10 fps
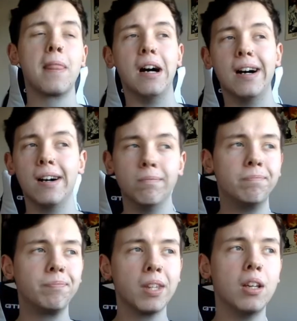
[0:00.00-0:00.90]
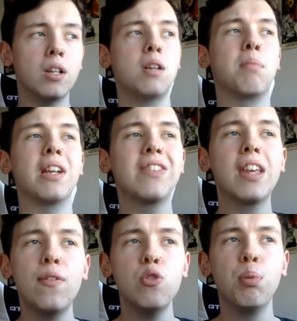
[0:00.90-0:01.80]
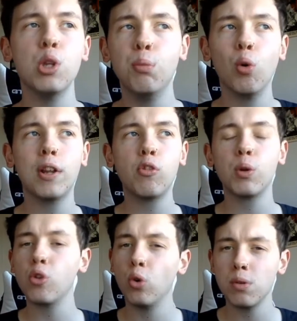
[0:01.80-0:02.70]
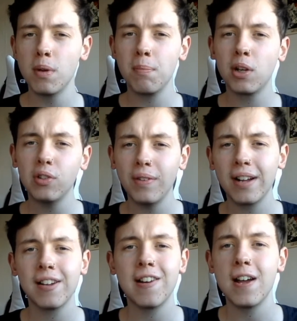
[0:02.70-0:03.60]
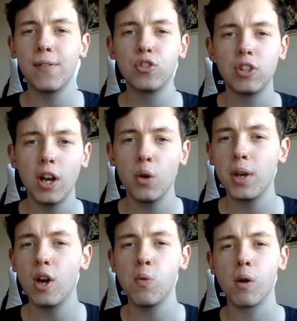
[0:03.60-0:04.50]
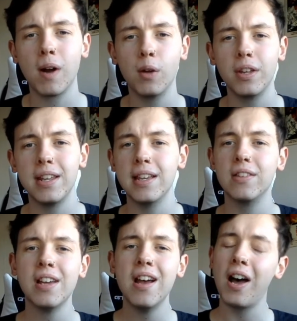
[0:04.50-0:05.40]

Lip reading: But I think if you put them all into a tournament, because of Ankalaev's style and how well-rounded he is,